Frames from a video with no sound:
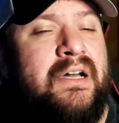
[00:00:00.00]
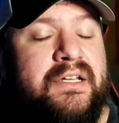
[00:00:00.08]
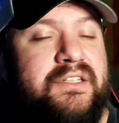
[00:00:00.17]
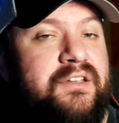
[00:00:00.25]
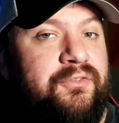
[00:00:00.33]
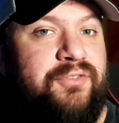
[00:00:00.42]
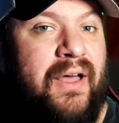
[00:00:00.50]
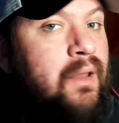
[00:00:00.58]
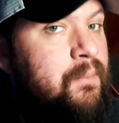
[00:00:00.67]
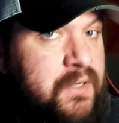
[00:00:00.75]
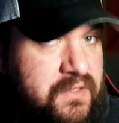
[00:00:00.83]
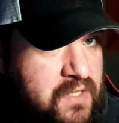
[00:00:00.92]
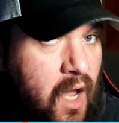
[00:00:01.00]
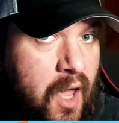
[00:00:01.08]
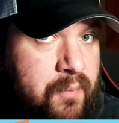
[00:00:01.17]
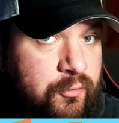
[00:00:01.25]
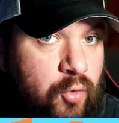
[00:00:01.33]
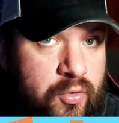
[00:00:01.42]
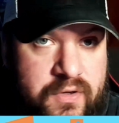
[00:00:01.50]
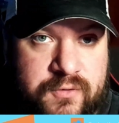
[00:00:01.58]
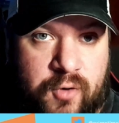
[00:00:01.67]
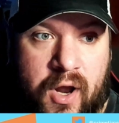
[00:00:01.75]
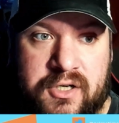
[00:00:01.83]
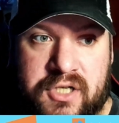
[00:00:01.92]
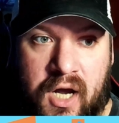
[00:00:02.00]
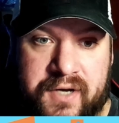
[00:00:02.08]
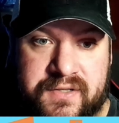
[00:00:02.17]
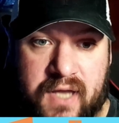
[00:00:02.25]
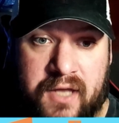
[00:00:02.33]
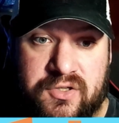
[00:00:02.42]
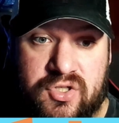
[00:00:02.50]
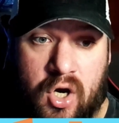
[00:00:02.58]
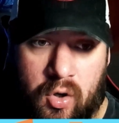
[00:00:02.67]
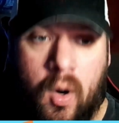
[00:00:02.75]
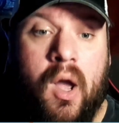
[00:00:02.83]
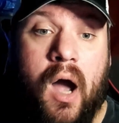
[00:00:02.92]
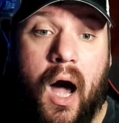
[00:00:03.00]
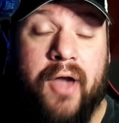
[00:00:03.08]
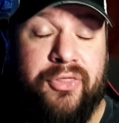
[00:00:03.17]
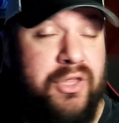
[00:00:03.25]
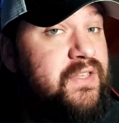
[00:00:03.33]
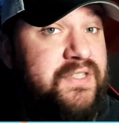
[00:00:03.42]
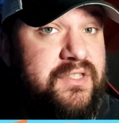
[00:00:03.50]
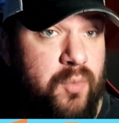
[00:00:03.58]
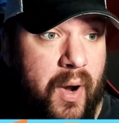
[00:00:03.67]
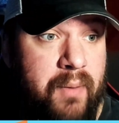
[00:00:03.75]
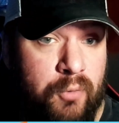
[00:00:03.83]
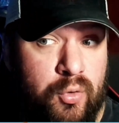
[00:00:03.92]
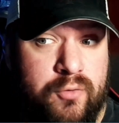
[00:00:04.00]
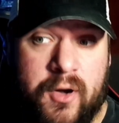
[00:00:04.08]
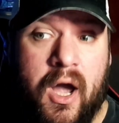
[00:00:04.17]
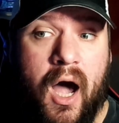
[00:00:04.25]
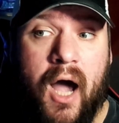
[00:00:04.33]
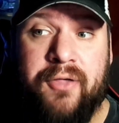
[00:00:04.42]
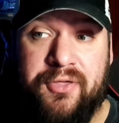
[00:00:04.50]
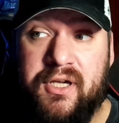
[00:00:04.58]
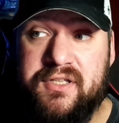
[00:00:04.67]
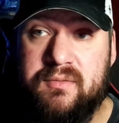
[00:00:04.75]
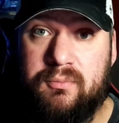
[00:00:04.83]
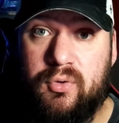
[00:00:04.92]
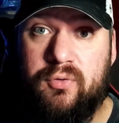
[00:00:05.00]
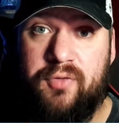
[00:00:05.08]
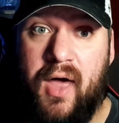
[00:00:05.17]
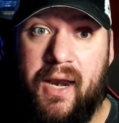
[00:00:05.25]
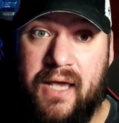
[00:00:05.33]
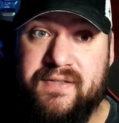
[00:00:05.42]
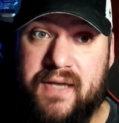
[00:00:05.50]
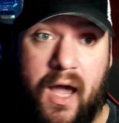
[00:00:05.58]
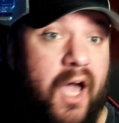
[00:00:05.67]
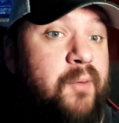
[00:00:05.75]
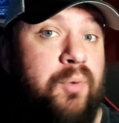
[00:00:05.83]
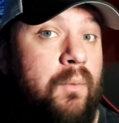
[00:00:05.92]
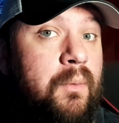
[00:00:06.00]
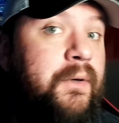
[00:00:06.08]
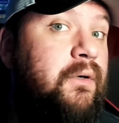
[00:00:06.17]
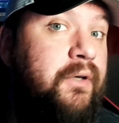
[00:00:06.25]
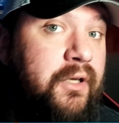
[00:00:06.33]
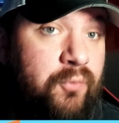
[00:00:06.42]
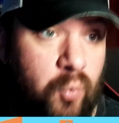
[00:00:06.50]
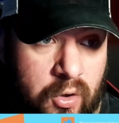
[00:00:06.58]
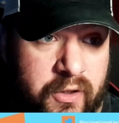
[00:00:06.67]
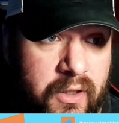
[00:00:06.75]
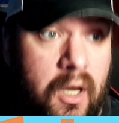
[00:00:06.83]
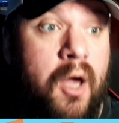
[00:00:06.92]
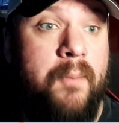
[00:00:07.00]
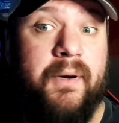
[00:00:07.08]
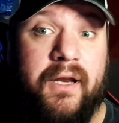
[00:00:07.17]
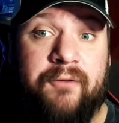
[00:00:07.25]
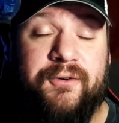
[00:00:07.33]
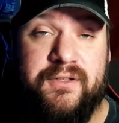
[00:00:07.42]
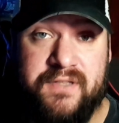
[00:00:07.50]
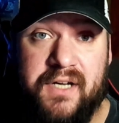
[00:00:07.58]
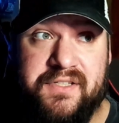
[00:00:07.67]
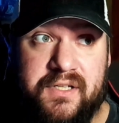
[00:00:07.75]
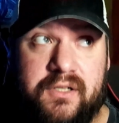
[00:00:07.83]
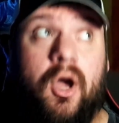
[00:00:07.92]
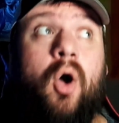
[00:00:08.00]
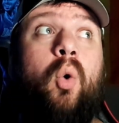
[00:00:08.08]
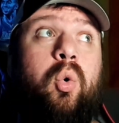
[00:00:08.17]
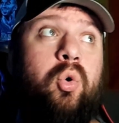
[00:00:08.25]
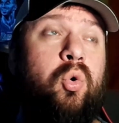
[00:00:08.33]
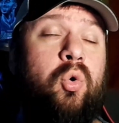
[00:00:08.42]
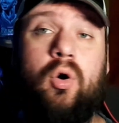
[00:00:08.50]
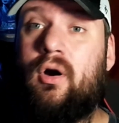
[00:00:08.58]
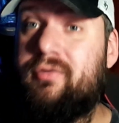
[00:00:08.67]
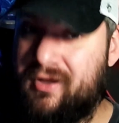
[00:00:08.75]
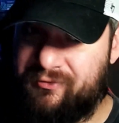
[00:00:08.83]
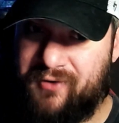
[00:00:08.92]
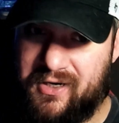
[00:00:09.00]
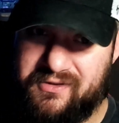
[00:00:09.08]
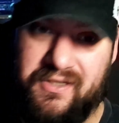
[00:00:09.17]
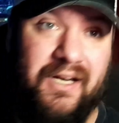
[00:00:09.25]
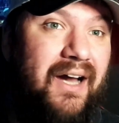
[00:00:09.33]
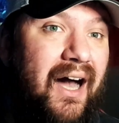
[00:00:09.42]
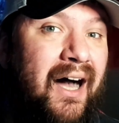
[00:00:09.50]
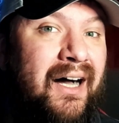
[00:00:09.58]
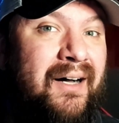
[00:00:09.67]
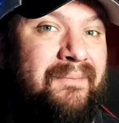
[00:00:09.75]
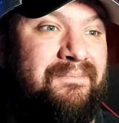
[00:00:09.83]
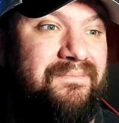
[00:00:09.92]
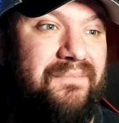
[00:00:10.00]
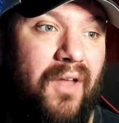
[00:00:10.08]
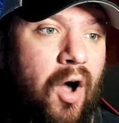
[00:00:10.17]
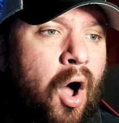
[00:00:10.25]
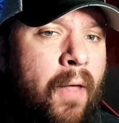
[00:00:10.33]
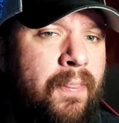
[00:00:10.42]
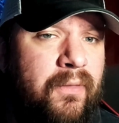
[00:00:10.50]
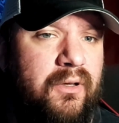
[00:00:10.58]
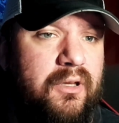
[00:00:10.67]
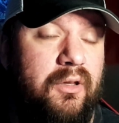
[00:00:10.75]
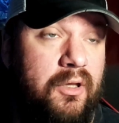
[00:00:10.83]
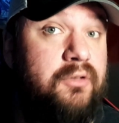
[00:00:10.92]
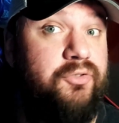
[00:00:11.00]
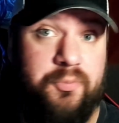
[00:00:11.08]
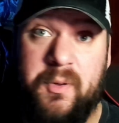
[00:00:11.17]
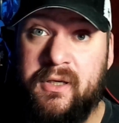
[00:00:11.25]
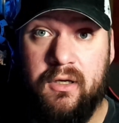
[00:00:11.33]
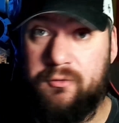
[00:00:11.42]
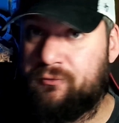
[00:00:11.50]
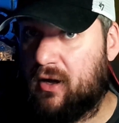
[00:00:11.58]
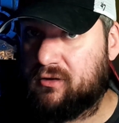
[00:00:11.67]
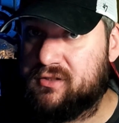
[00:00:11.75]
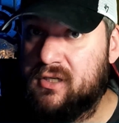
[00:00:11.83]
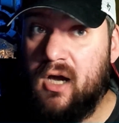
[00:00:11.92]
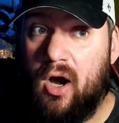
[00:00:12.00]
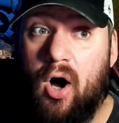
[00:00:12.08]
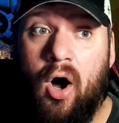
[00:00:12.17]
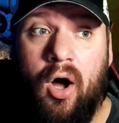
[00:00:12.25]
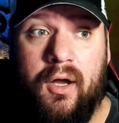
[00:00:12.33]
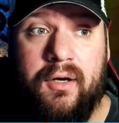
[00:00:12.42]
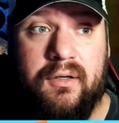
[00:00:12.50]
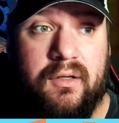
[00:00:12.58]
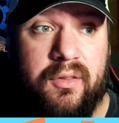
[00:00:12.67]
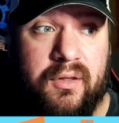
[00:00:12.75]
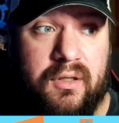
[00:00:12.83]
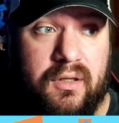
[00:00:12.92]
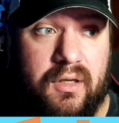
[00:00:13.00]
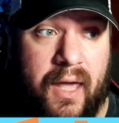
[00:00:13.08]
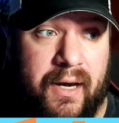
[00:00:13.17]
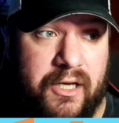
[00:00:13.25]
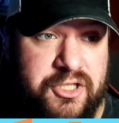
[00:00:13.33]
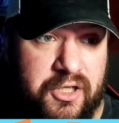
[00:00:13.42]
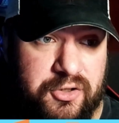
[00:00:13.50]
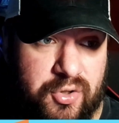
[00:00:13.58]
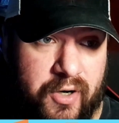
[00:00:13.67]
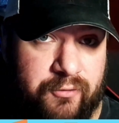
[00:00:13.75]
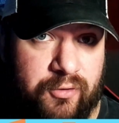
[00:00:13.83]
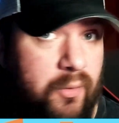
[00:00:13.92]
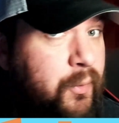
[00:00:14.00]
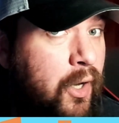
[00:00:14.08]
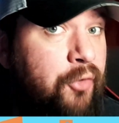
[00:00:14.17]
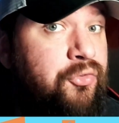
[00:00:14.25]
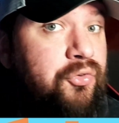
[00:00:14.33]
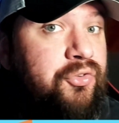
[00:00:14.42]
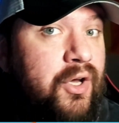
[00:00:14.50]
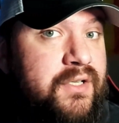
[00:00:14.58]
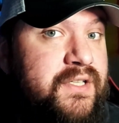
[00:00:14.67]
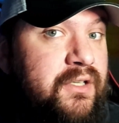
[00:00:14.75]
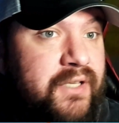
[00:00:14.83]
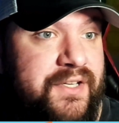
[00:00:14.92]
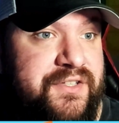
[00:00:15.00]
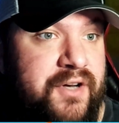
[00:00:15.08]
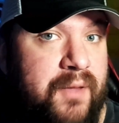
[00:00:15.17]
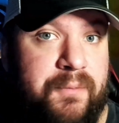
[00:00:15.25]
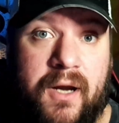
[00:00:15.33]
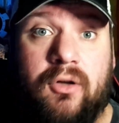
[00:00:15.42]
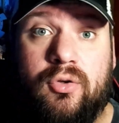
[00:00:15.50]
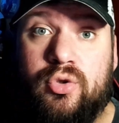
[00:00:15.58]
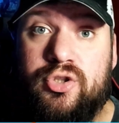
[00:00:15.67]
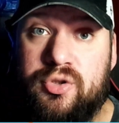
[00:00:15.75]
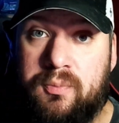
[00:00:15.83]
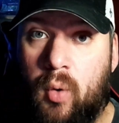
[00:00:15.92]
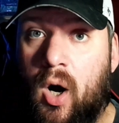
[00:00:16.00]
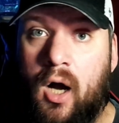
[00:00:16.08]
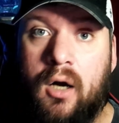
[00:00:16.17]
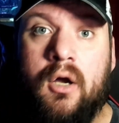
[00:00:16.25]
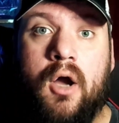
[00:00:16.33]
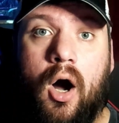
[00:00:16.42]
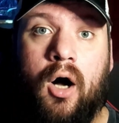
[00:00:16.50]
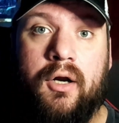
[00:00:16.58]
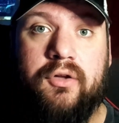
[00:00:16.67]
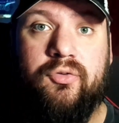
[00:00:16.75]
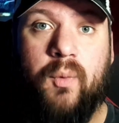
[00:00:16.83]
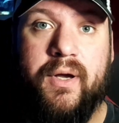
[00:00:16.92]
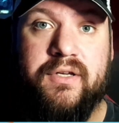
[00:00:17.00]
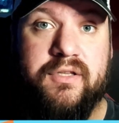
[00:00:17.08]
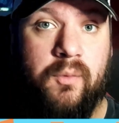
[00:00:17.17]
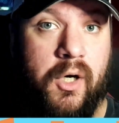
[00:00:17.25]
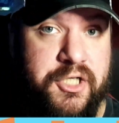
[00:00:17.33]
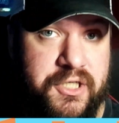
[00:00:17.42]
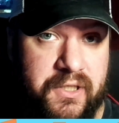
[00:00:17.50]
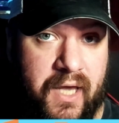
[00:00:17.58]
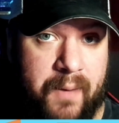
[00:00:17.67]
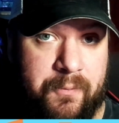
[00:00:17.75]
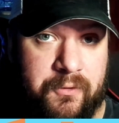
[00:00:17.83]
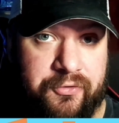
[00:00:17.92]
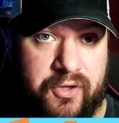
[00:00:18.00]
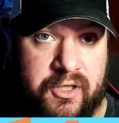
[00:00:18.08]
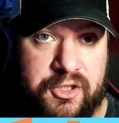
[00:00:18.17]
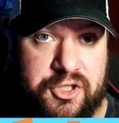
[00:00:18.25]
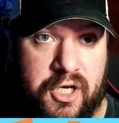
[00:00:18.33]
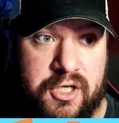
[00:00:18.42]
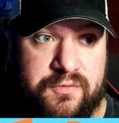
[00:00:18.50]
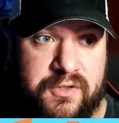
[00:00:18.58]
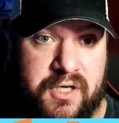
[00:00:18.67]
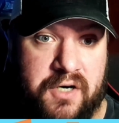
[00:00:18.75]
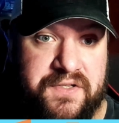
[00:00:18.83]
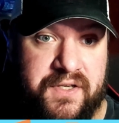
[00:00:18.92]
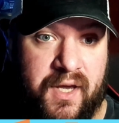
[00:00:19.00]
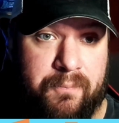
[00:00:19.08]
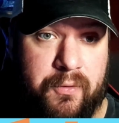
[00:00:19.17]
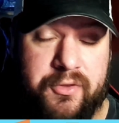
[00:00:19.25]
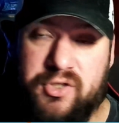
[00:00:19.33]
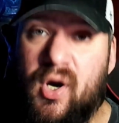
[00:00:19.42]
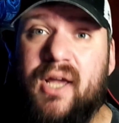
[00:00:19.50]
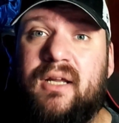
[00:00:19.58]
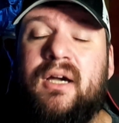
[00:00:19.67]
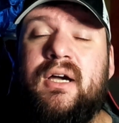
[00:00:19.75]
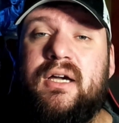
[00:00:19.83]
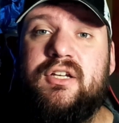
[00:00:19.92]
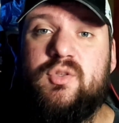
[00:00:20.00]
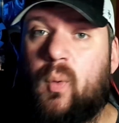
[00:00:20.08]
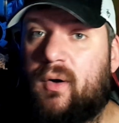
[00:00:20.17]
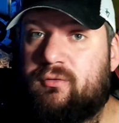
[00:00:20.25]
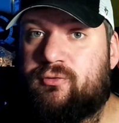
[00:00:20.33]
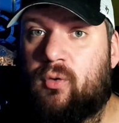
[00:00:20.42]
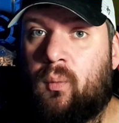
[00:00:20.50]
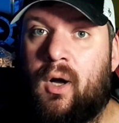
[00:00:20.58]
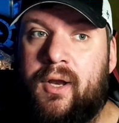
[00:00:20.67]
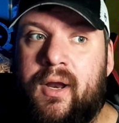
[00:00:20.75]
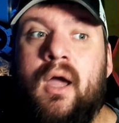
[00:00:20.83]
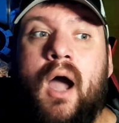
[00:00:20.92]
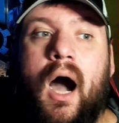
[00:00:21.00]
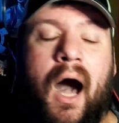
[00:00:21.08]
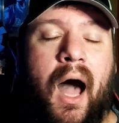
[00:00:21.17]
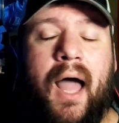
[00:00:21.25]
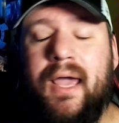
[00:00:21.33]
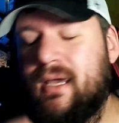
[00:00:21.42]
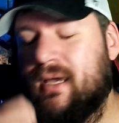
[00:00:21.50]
development time for this franchise. And so I think this is the right move. I think it's a move that has a high probability of working, but if it doesn't, whew, are they fucked? Speaking of fucked, on the NHL trade front, we also saw a deal yesterday. Pierre-Luc Dubois on his way to the Washington Capitals in exchange for Darcy Kemper. The trade is 1-for-1. I